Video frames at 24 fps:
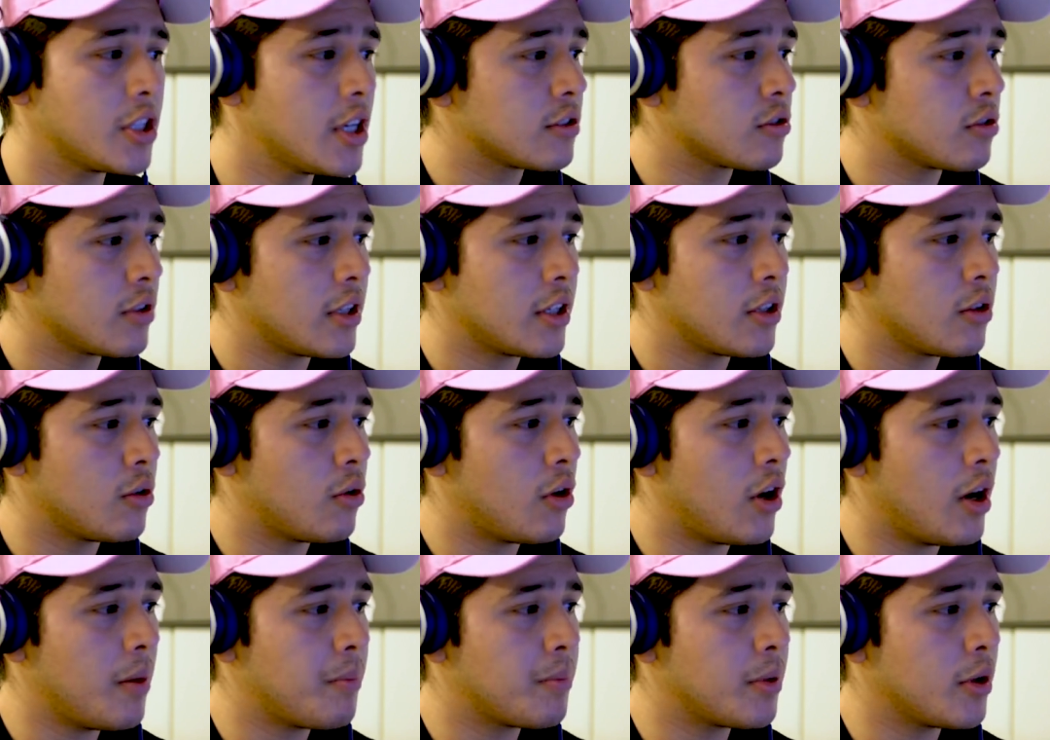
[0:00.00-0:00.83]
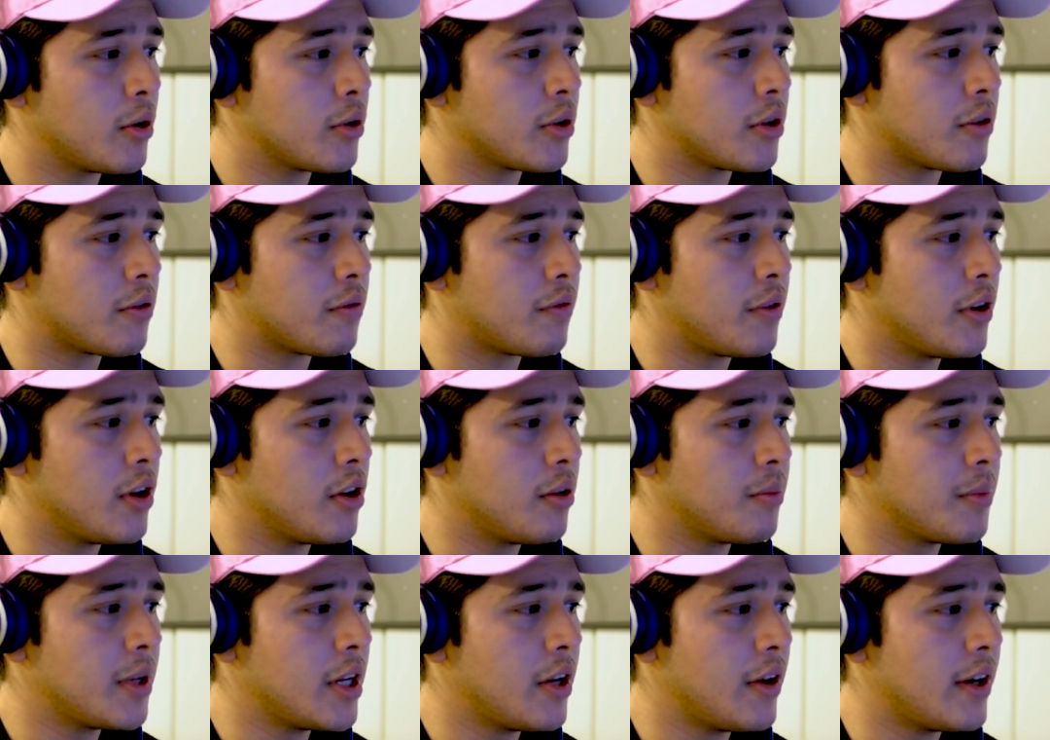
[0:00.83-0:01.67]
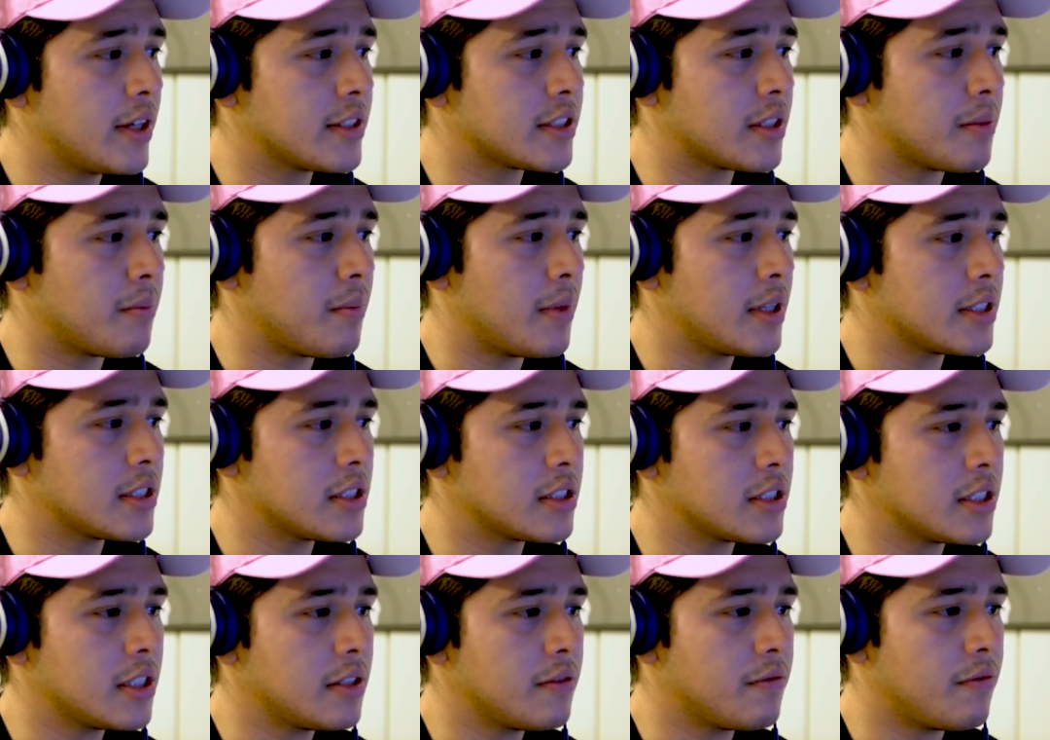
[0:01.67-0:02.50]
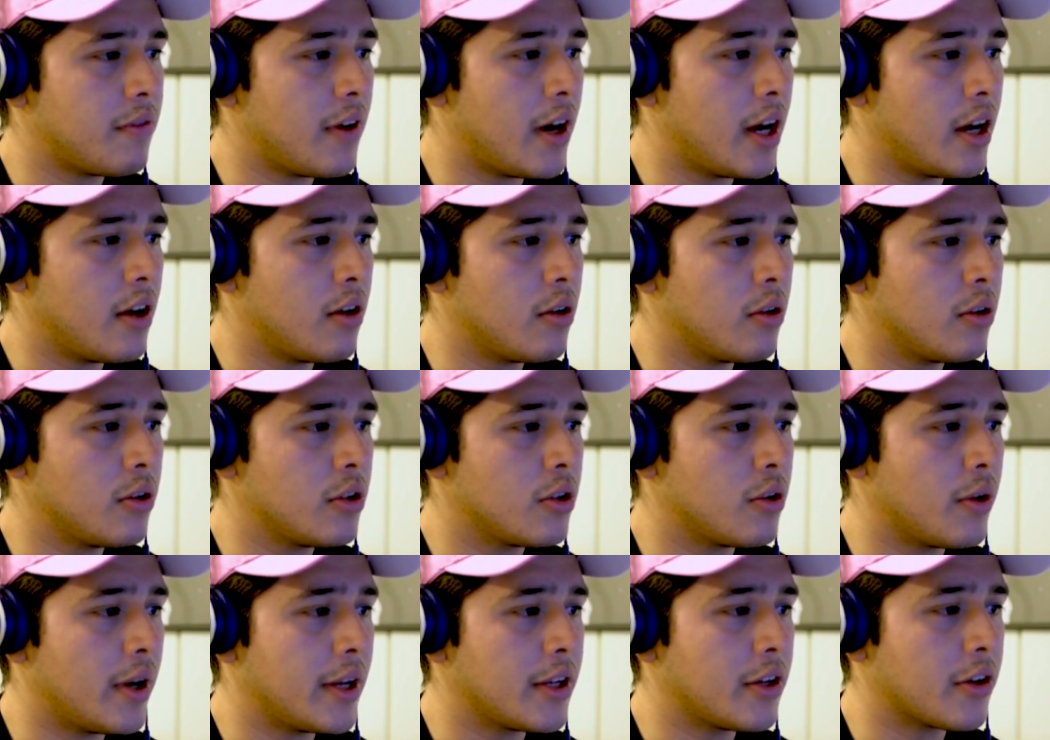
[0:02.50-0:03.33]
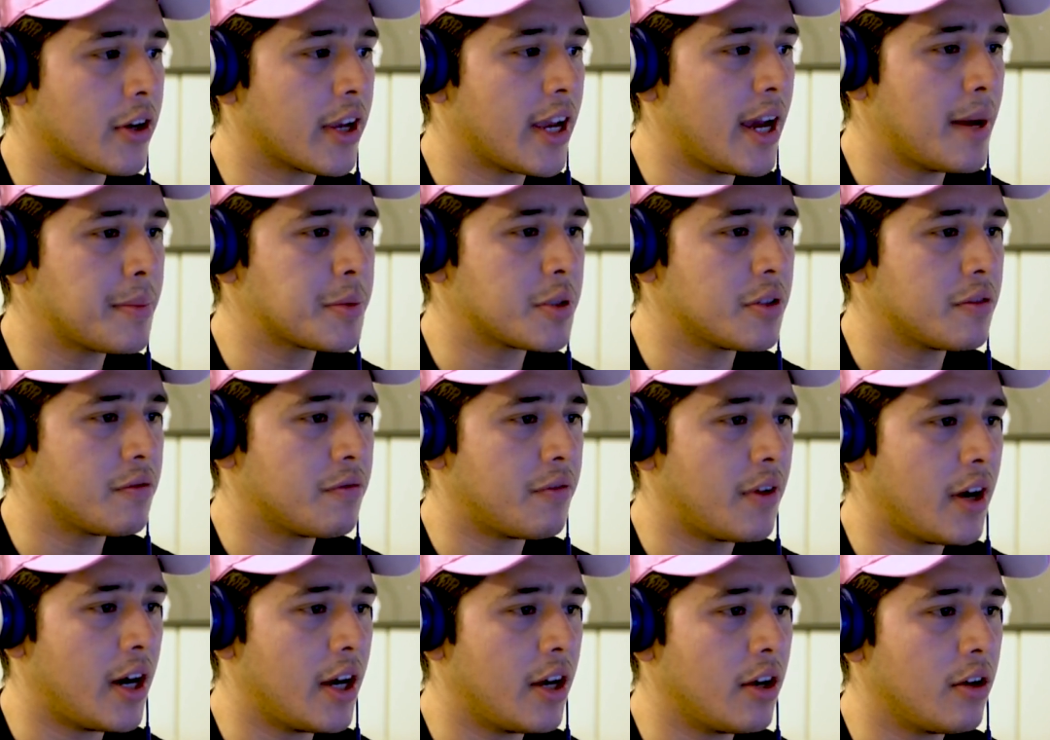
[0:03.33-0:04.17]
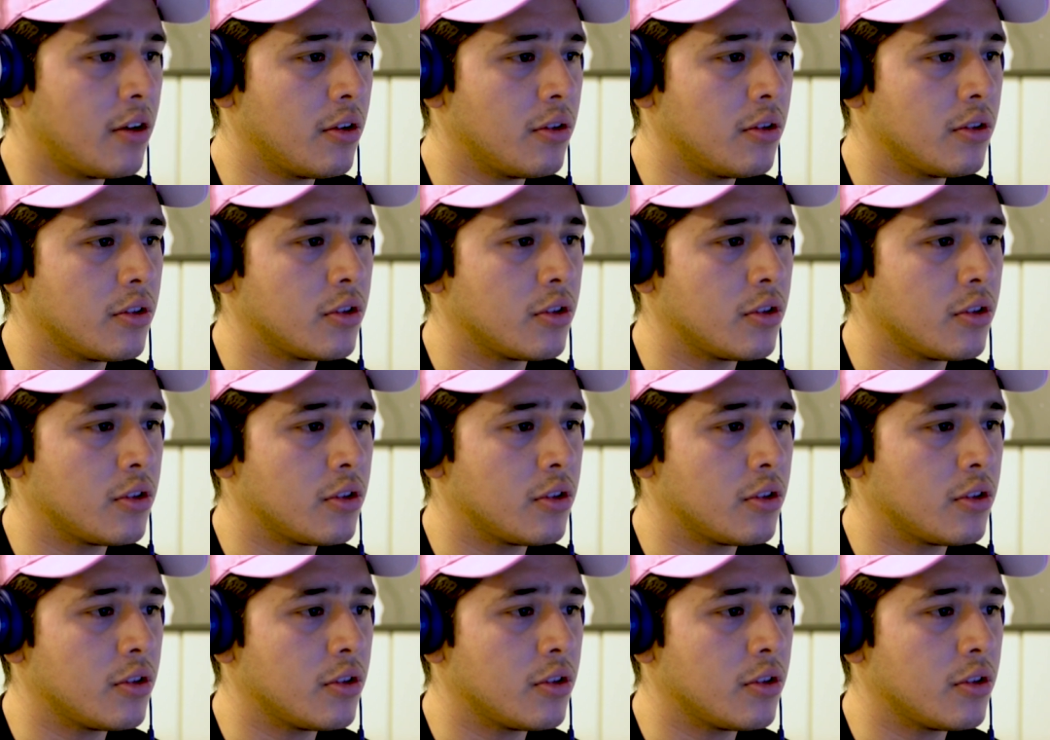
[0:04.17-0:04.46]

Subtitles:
So then you'll upload your film here as a Mezzazine file. You add your caption file.